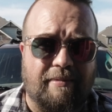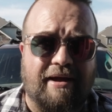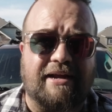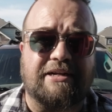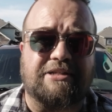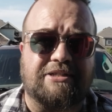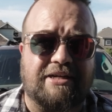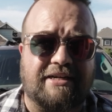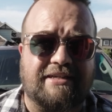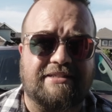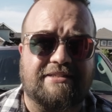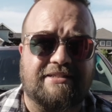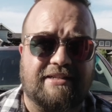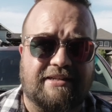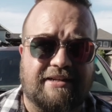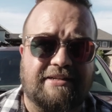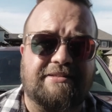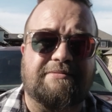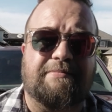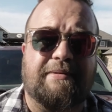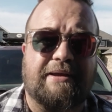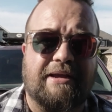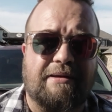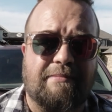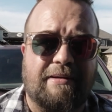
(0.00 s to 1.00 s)
my chest and
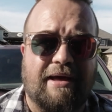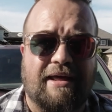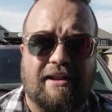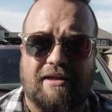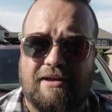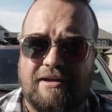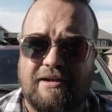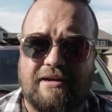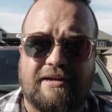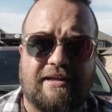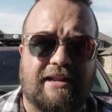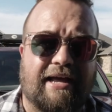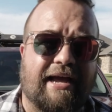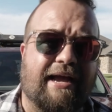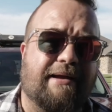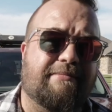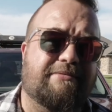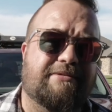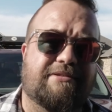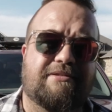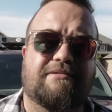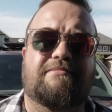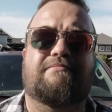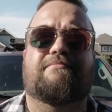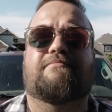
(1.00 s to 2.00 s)
it's making my lung
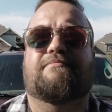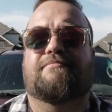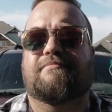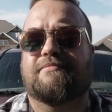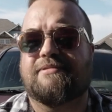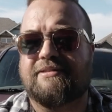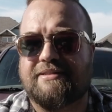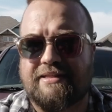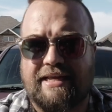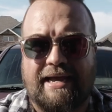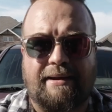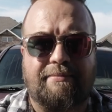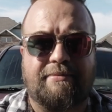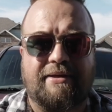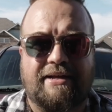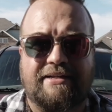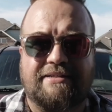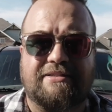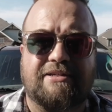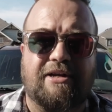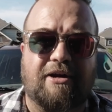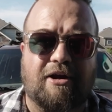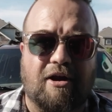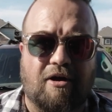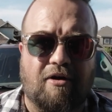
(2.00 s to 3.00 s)
collapse, slap that
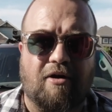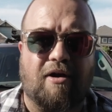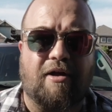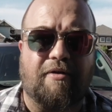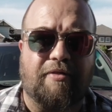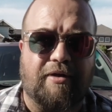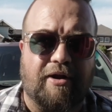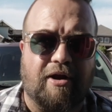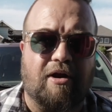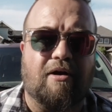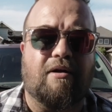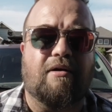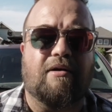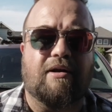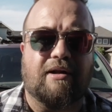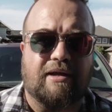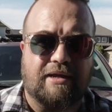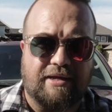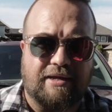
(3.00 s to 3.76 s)
sucker on there.